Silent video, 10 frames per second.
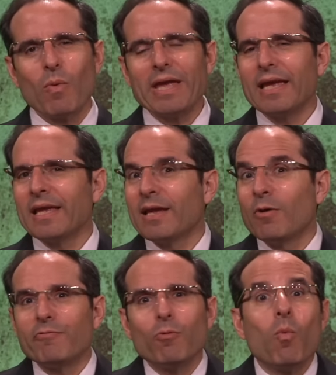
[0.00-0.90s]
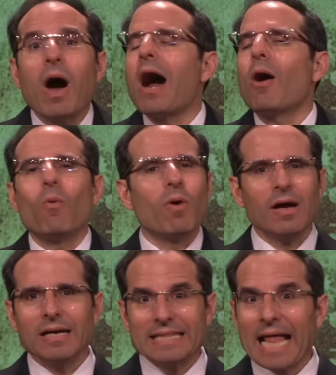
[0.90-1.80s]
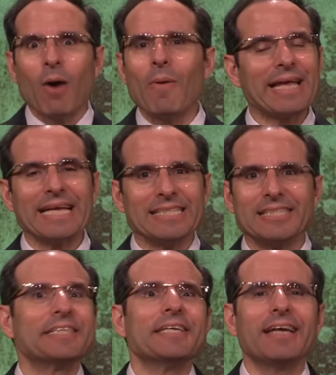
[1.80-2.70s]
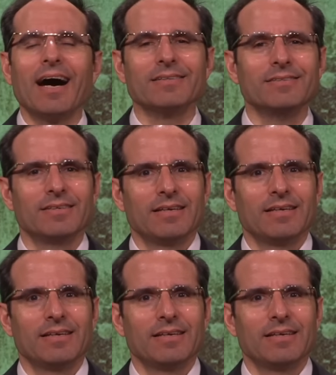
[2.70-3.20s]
awakening of, wow, now I can see God.